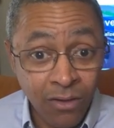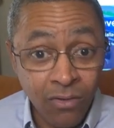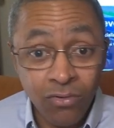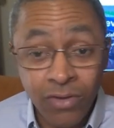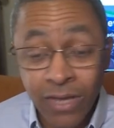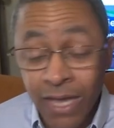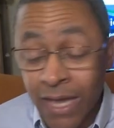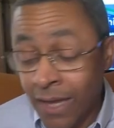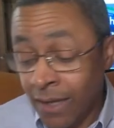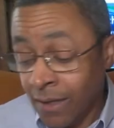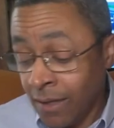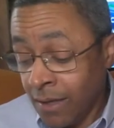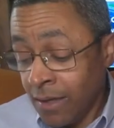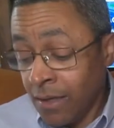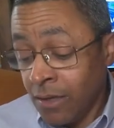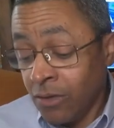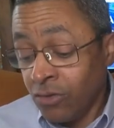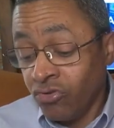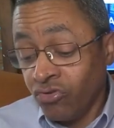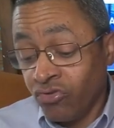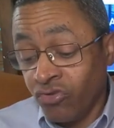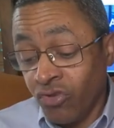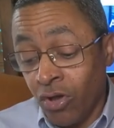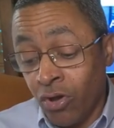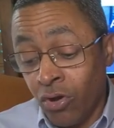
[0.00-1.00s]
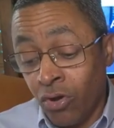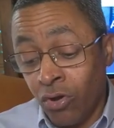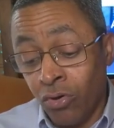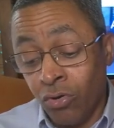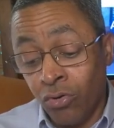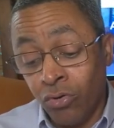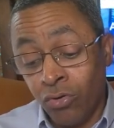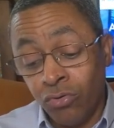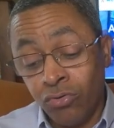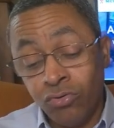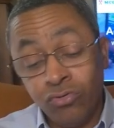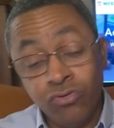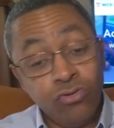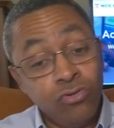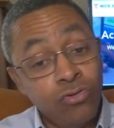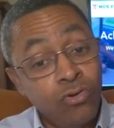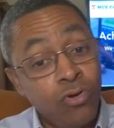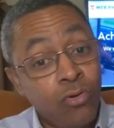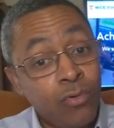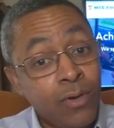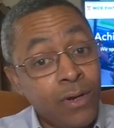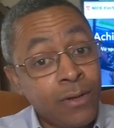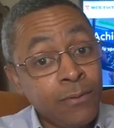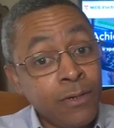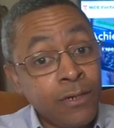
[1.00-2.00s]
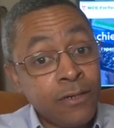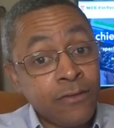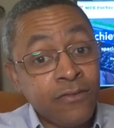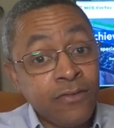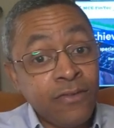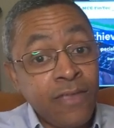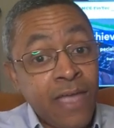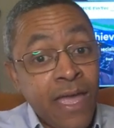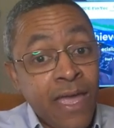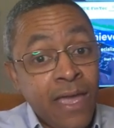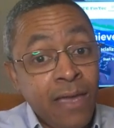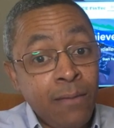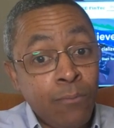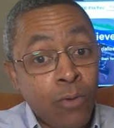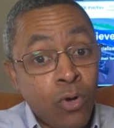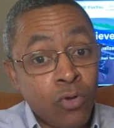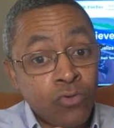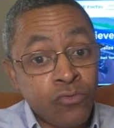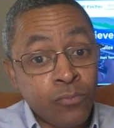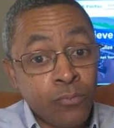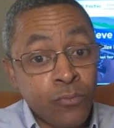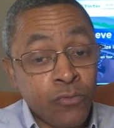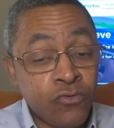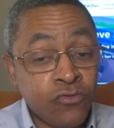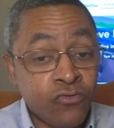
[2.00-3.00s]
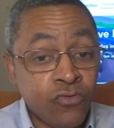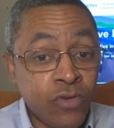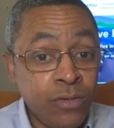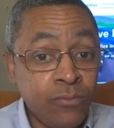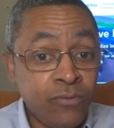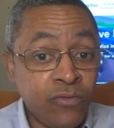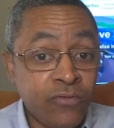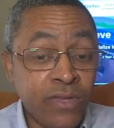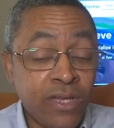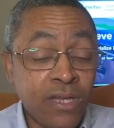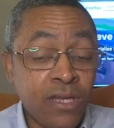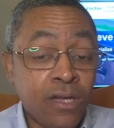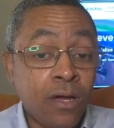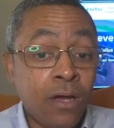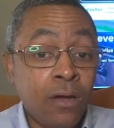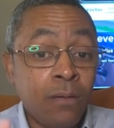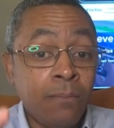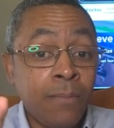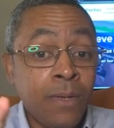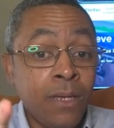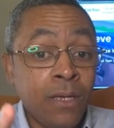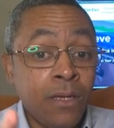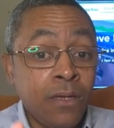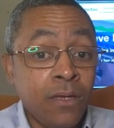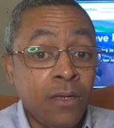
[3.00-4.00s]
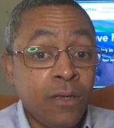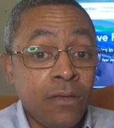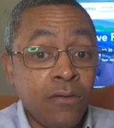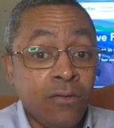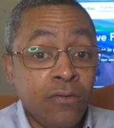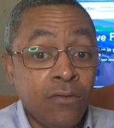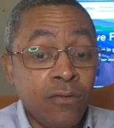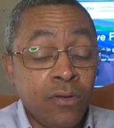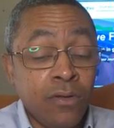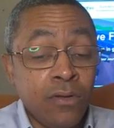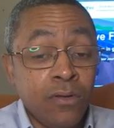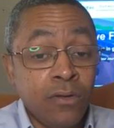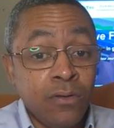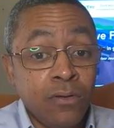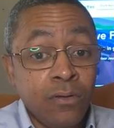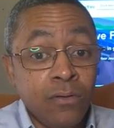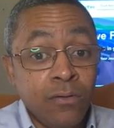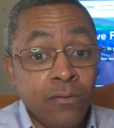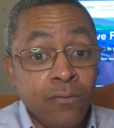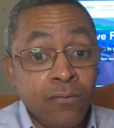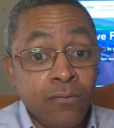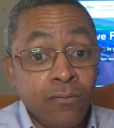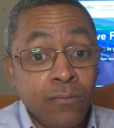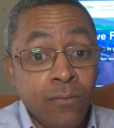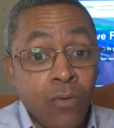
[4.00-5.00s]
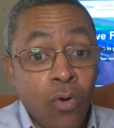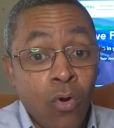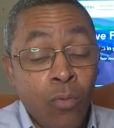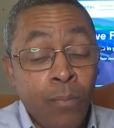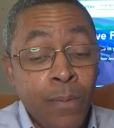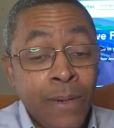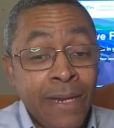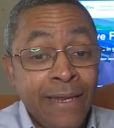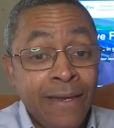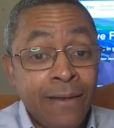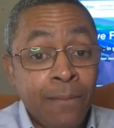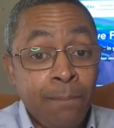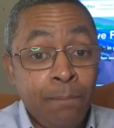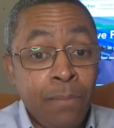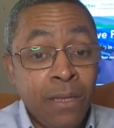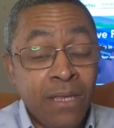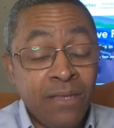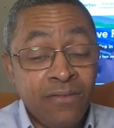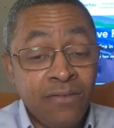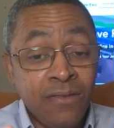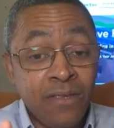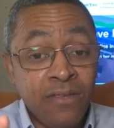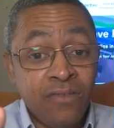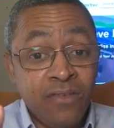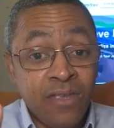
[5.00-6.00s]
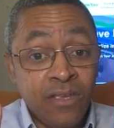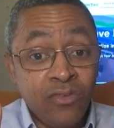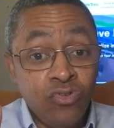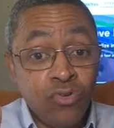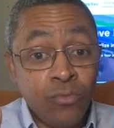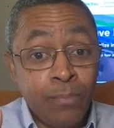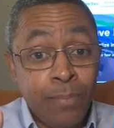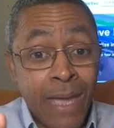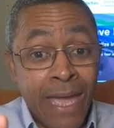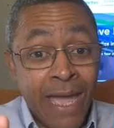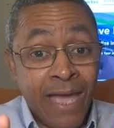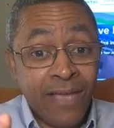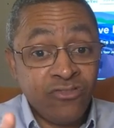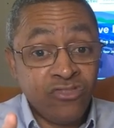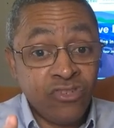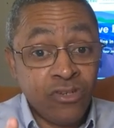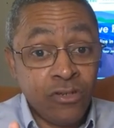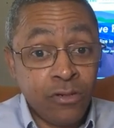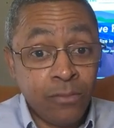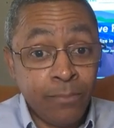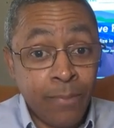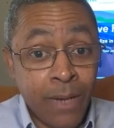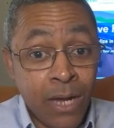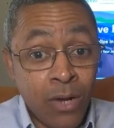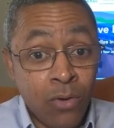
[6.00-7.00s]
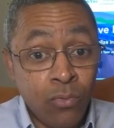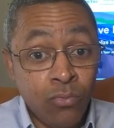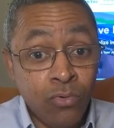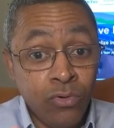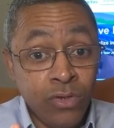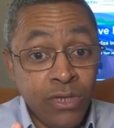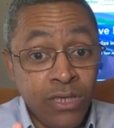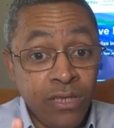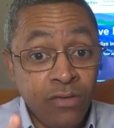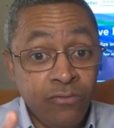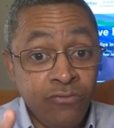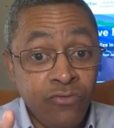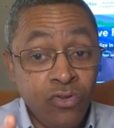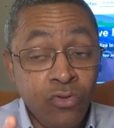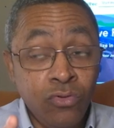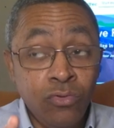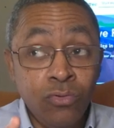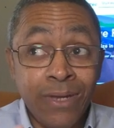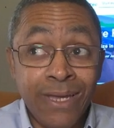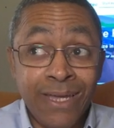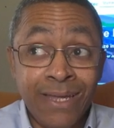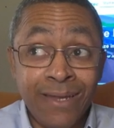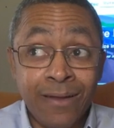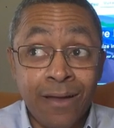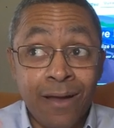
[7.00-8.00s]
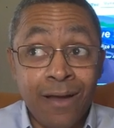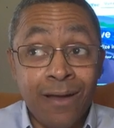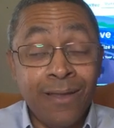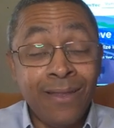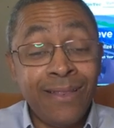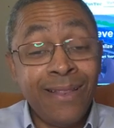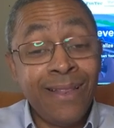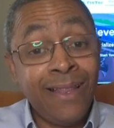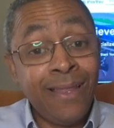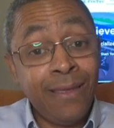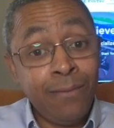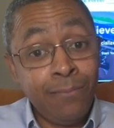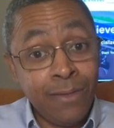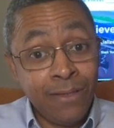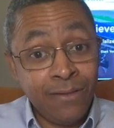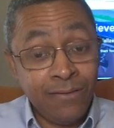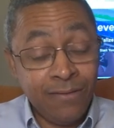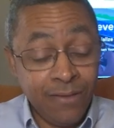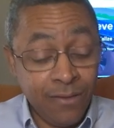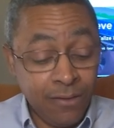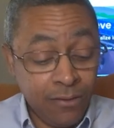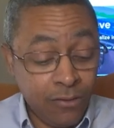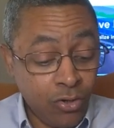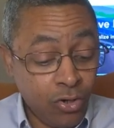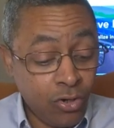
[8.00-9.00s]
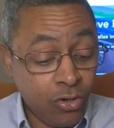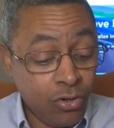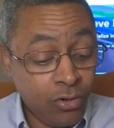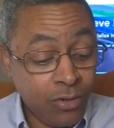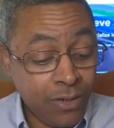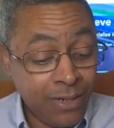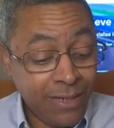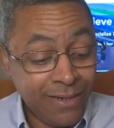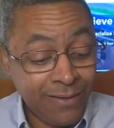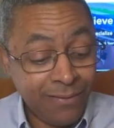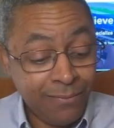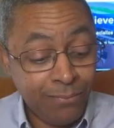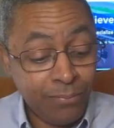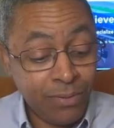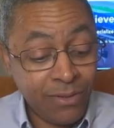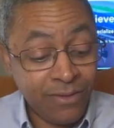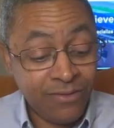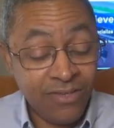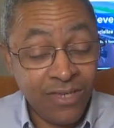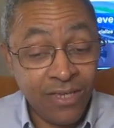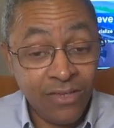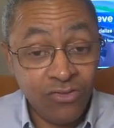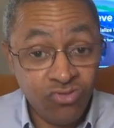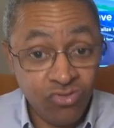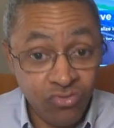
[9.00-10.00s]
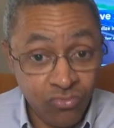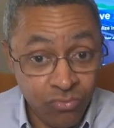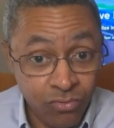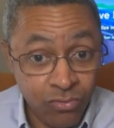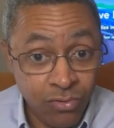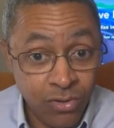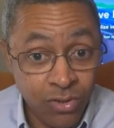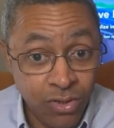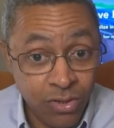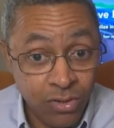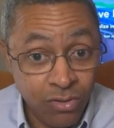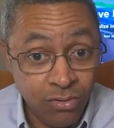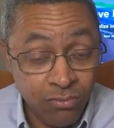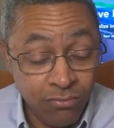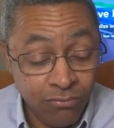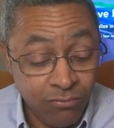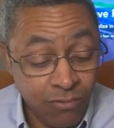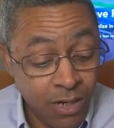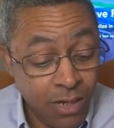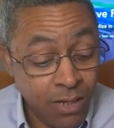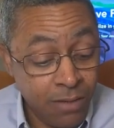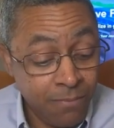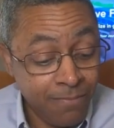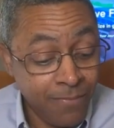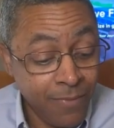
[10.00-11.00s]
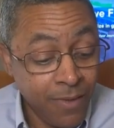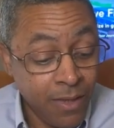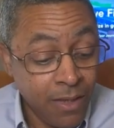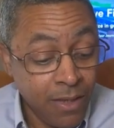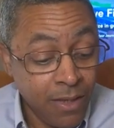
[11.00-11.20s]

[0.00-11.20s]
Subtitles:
okay? So, you know what I'm going to say, multiple streams of income. Opening a business that you're passionate about will give you an unlimited earning potential. Right?